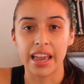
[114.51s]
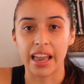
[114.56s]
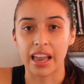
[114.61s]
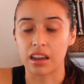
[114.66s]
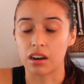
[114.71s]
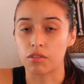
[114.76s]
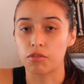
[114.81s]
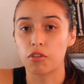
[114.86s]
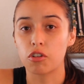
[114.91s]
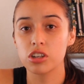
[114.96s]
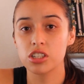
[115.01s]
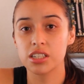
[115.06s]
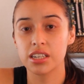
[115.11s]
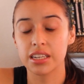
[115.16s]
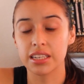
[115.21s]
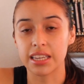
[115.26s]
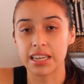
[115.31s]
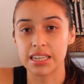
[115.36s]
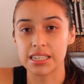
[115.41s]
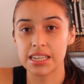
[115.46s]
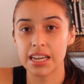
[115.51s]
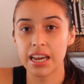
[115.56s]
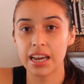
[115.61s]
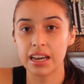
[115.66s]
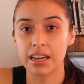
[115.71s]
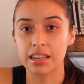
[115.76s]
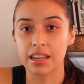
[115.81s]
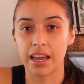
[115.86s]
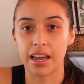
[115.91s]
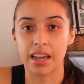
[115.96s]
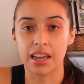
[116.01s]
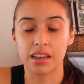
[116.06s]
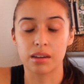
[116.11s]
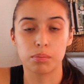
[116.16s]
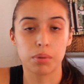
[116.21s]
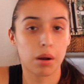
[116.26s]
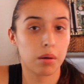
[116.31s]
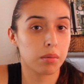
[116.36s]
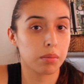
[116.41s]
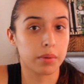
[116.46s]
And unfortunately in tech,
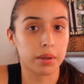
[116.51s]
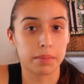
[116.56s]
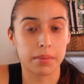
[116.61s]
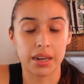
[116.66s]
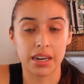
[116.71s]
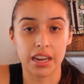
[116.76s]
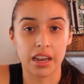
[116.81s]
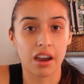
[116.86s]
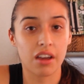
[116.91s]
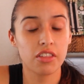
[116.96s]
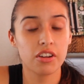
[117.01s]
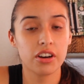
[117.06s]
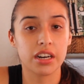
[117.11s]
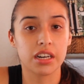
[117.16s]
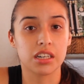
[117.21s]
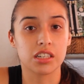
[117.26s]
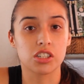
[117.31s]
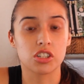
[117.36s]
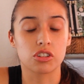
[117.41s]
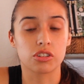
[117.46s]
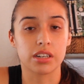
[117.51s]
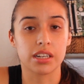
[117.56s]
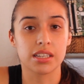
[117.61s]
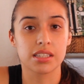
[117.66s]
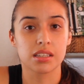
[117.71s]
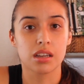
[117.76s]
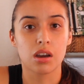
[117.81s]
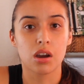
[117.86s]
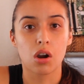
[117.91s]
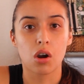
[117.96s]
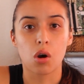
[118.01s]
like probably many other industries,